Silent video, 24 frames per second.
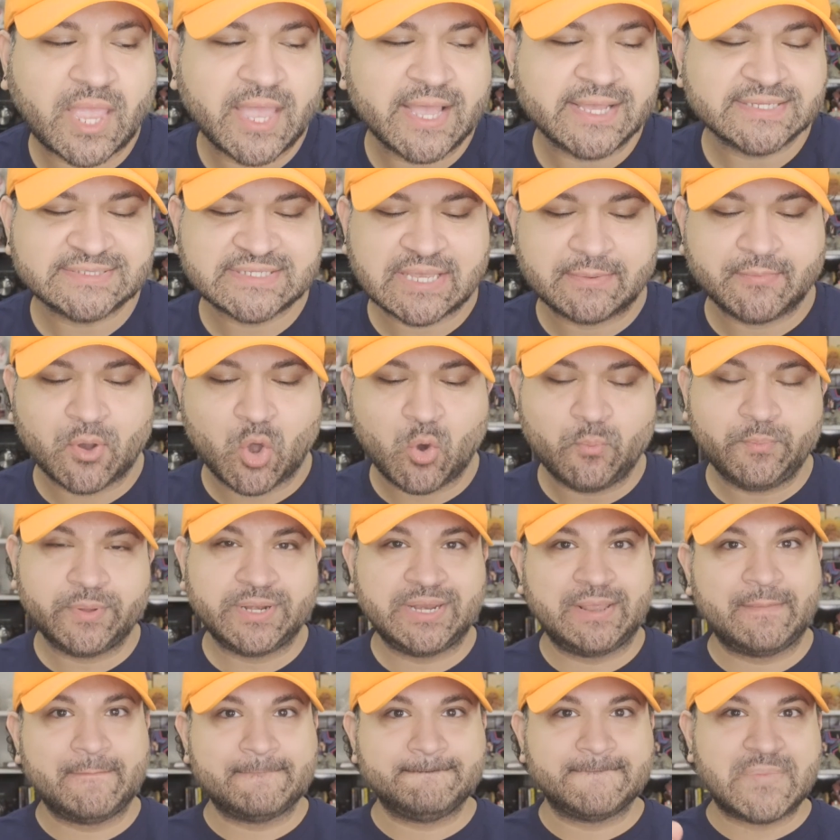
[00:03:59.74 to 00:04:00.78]
as I'm
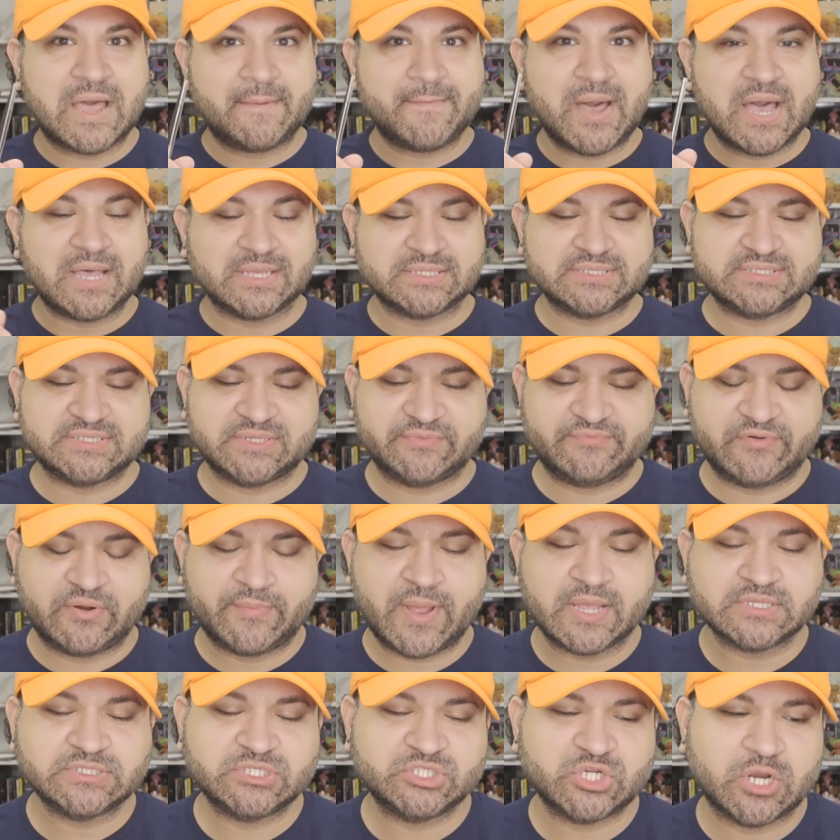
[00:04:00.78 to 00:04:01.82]
opening my box for
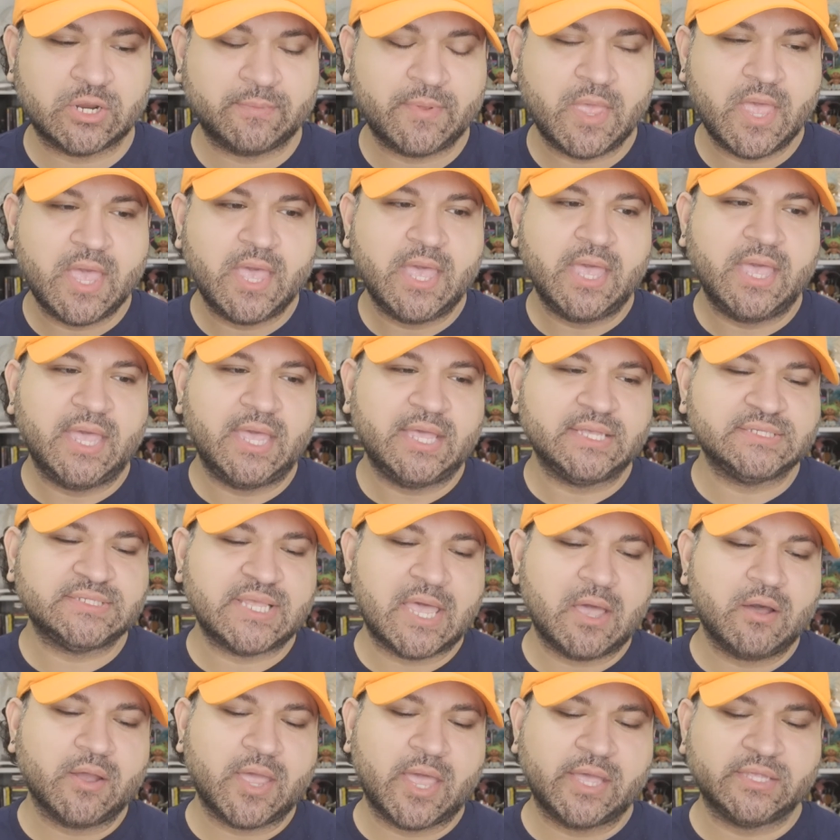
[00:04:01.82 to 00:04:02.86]
BoxyCharm, is
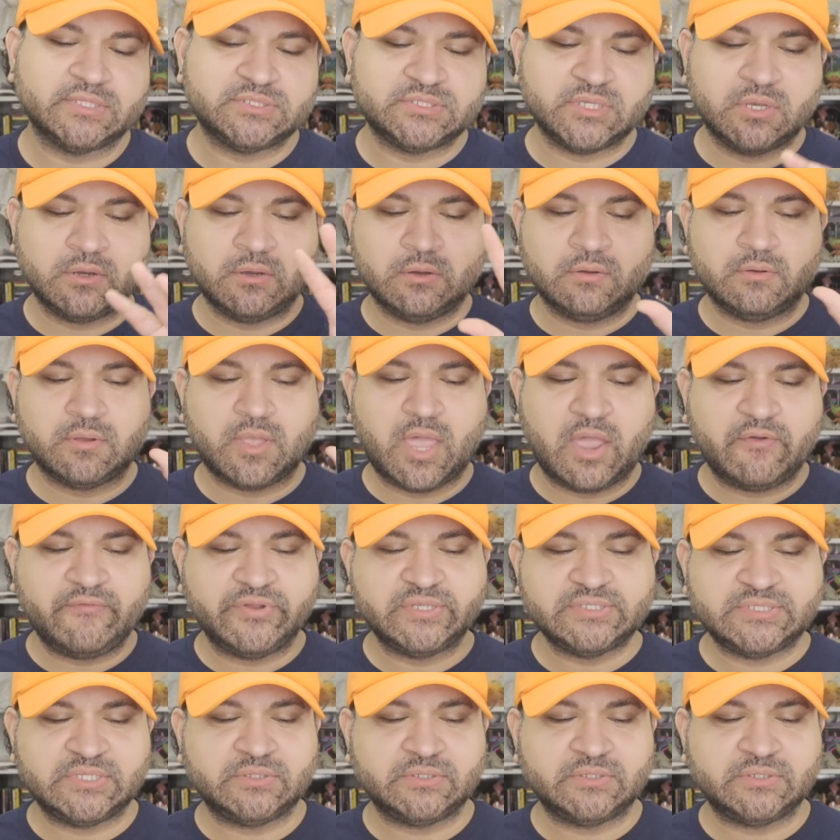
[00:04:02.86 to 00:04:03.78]
that, okay, so every